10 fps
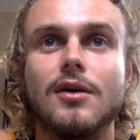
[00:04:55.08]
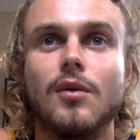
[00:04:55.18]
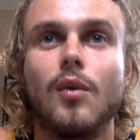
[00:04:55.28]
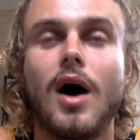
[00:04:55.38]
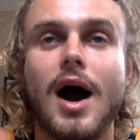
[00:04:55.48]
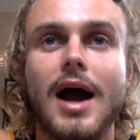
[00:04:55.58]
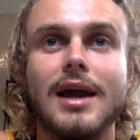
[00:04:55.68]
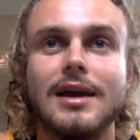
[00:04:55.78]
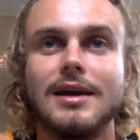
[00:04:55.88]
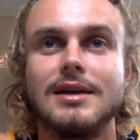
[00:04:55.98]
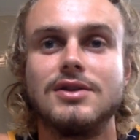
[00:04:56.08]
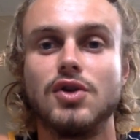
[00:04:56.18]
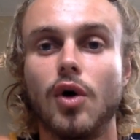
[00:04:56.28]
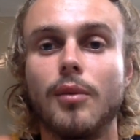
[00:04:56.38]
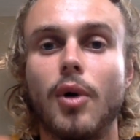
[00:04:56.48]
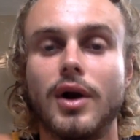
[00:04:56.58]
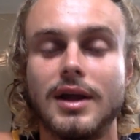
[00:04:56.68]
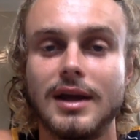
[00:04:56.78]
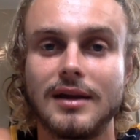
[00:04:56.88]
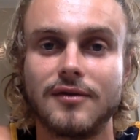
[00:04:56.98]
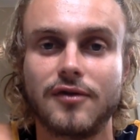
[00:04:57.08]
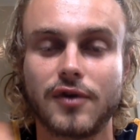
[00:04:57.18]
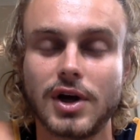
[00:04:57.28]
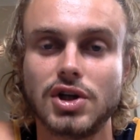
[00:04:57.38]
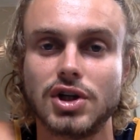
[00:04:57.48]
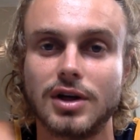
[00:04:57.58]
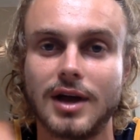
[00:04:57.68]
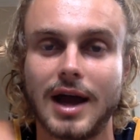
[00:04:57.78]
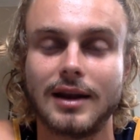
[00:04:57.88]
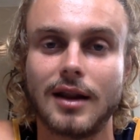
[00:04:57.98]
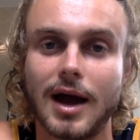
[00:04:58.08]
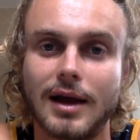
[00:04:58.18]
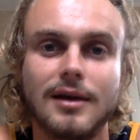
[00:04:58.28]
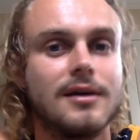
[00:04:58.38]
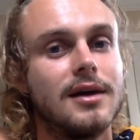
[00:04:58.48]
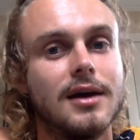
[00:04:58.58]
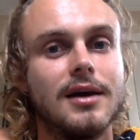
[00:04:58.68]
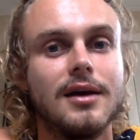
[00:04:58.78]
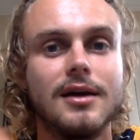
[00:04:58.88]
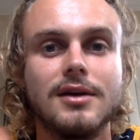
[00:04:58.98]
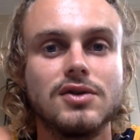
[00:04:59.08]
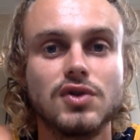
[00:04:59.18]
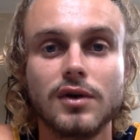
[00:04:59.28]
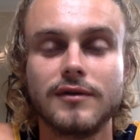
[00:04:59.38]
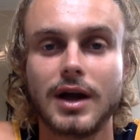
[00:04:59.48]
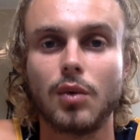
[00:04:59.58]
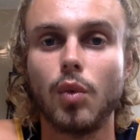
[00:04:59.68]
Why is your body in friction and like sort of like